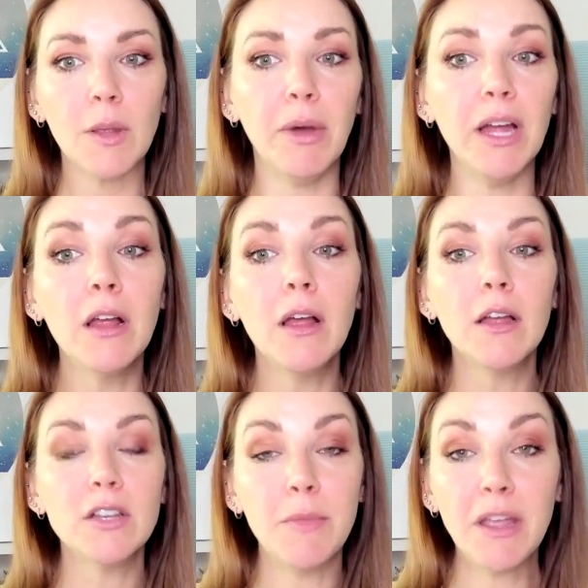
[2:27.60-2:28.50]
But
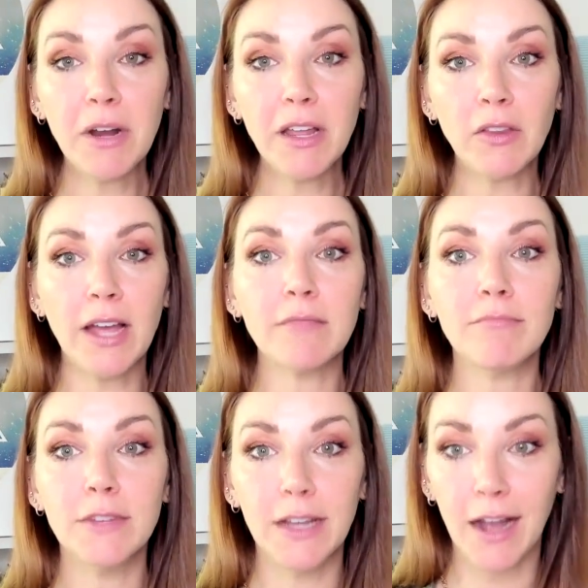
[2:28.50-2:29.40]
to make money online,
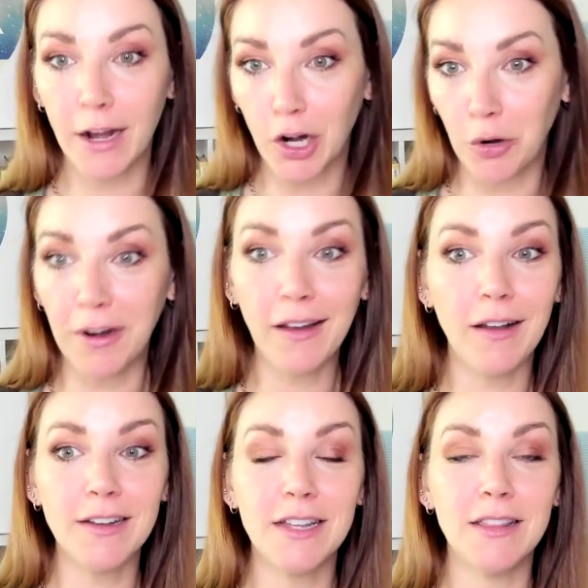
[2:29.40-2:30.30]
you got to create
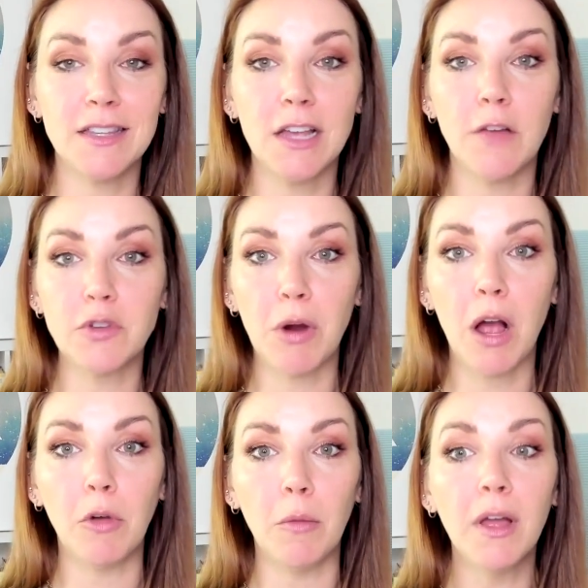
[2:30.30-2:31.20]
content that solves a
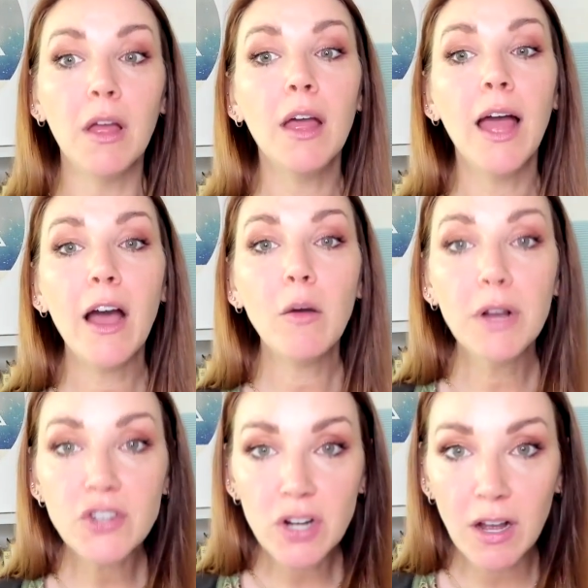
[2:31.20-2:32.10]
problem. How
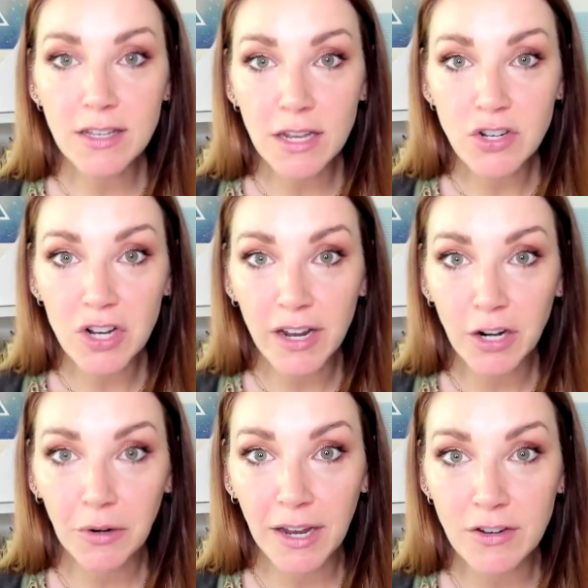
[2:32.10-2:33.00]
much content should I
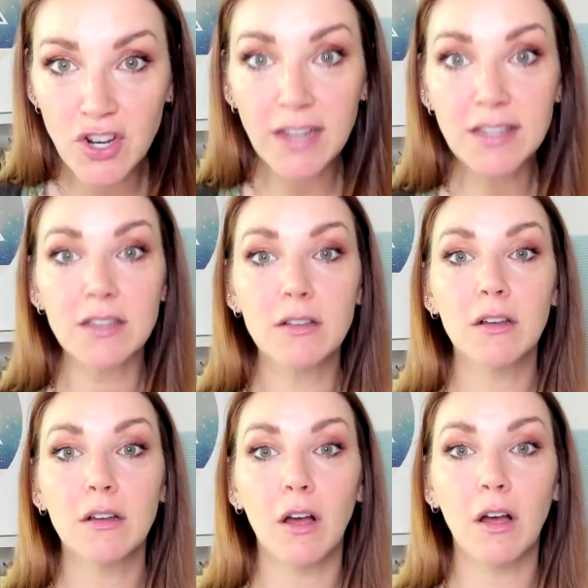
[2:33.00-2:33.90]
create, Jess?
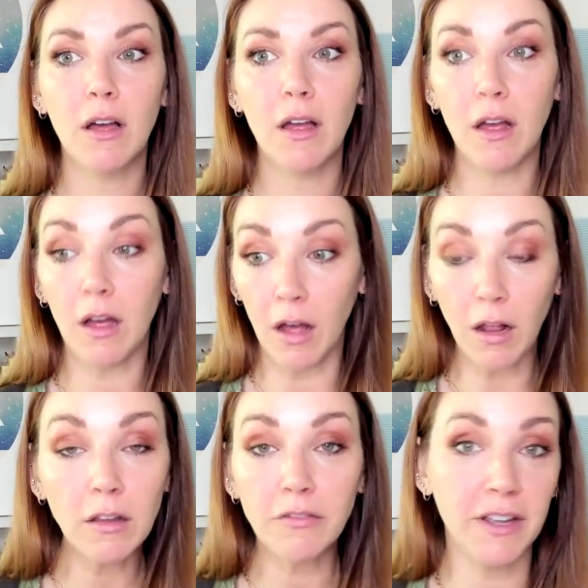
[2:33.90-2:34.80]

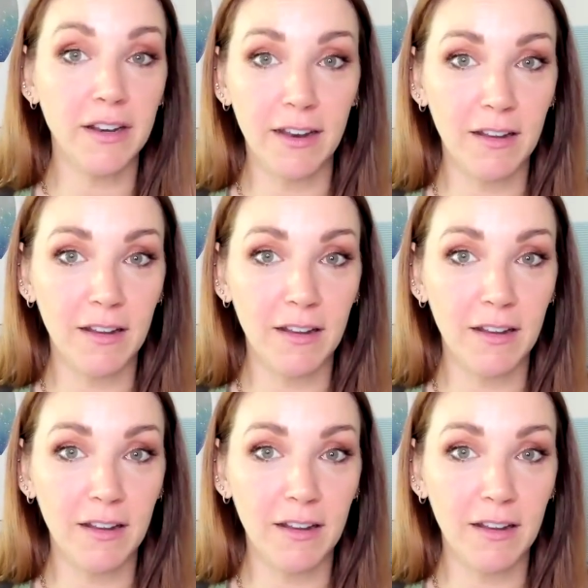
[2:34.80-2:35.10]
All of it.